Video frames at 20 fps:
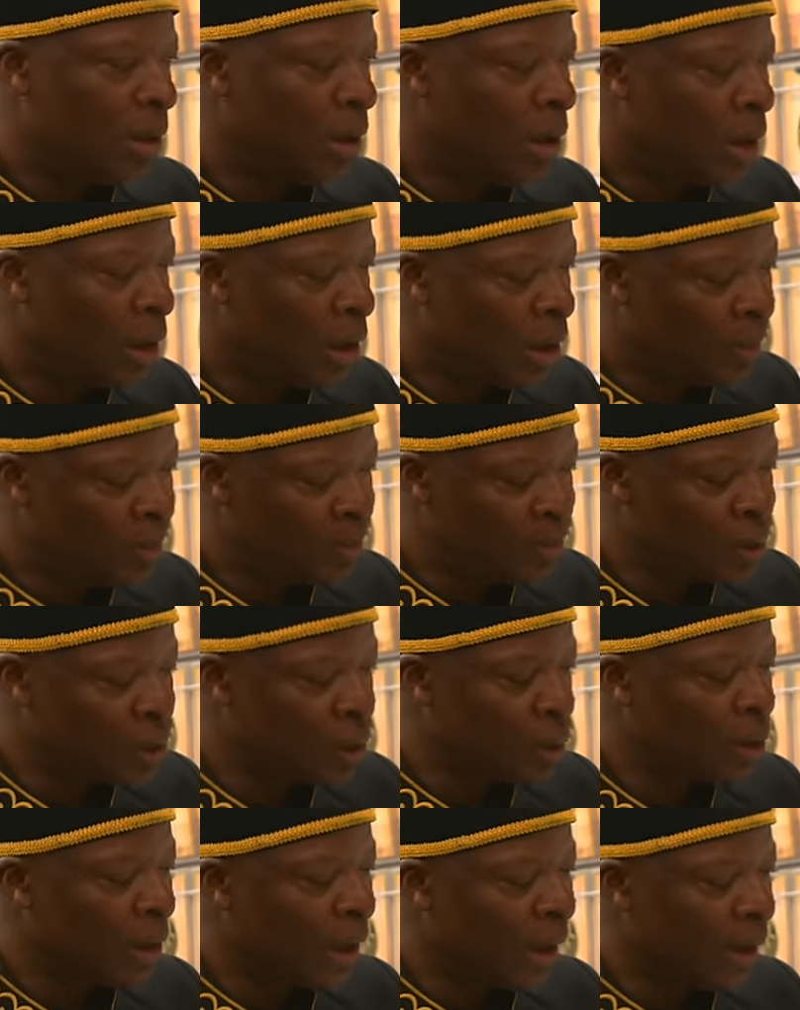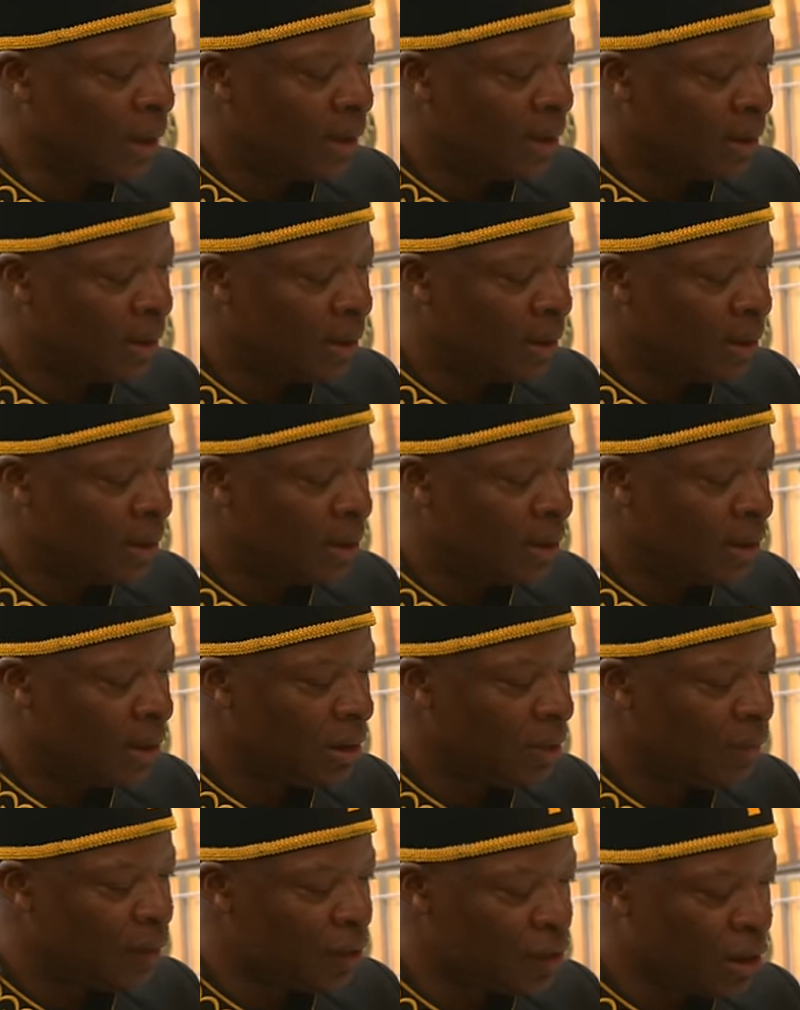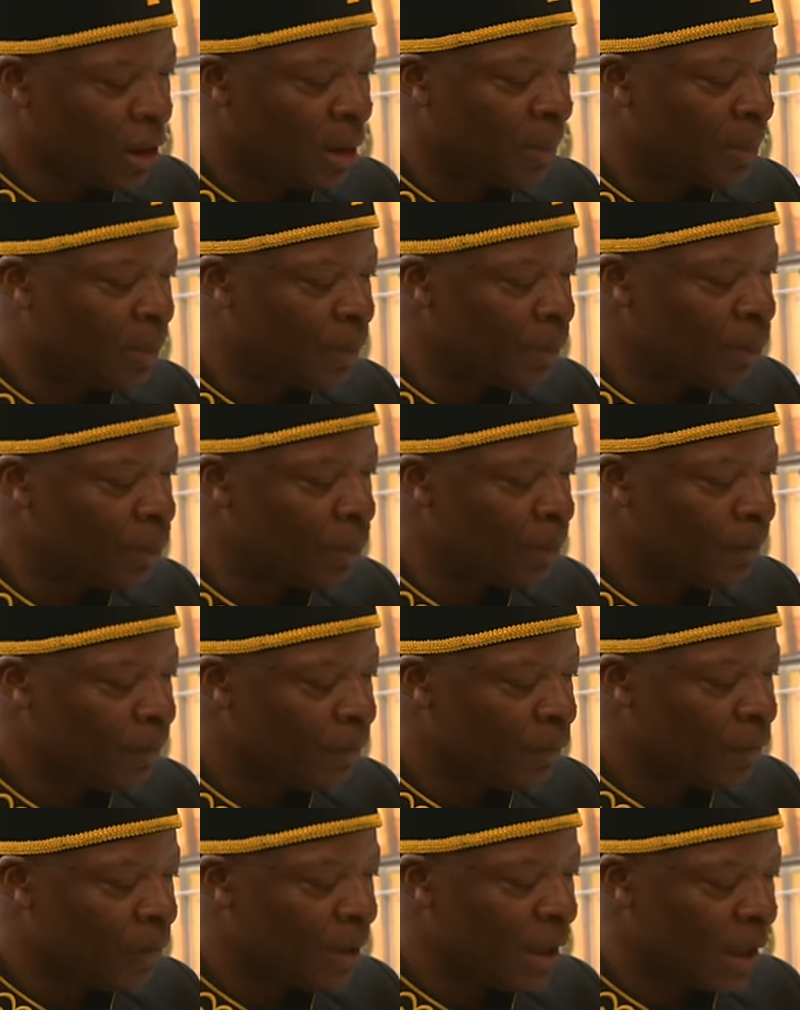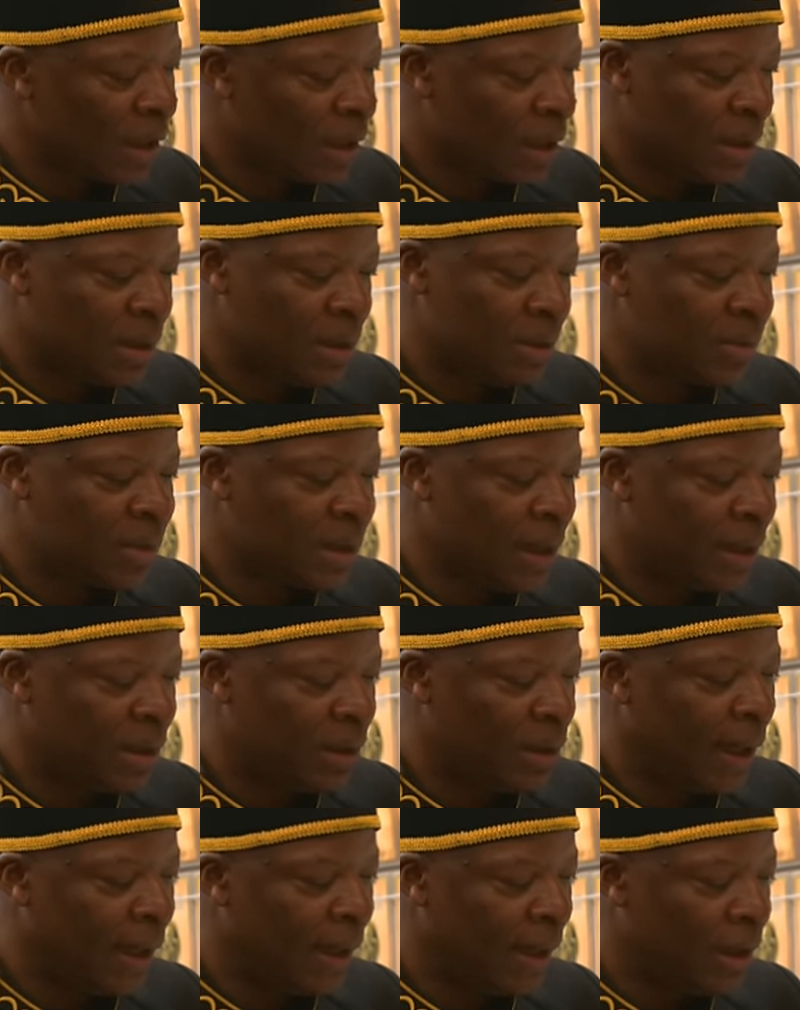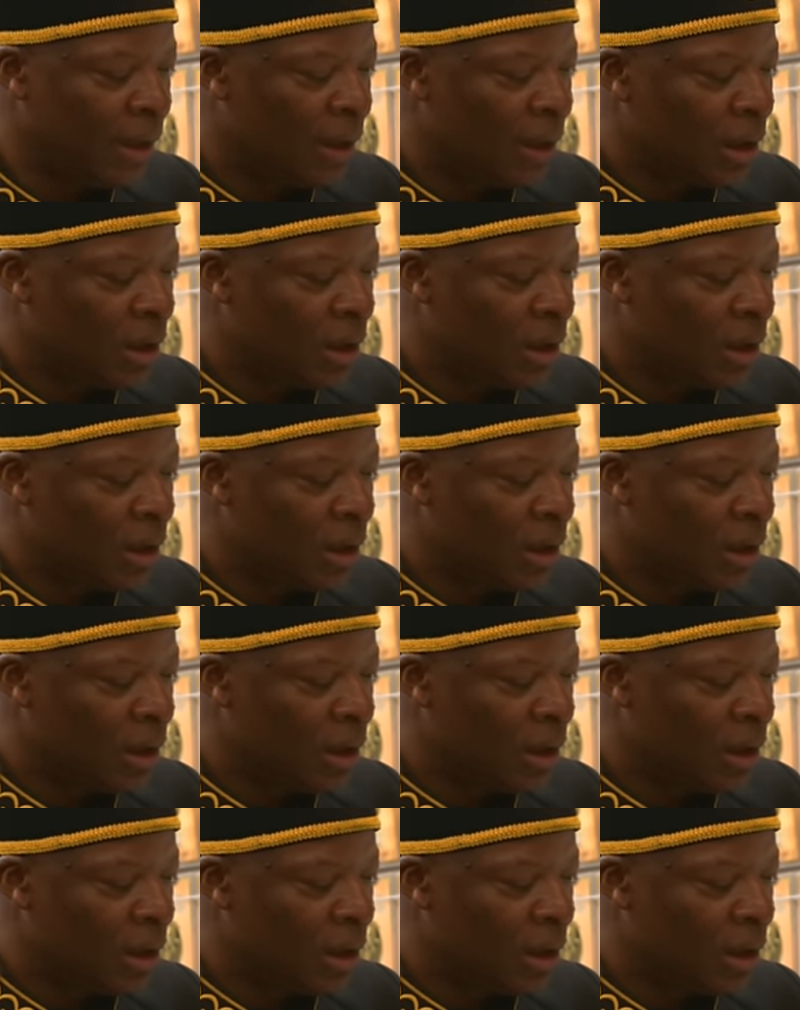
Um, so that, for example, like I keep saying, like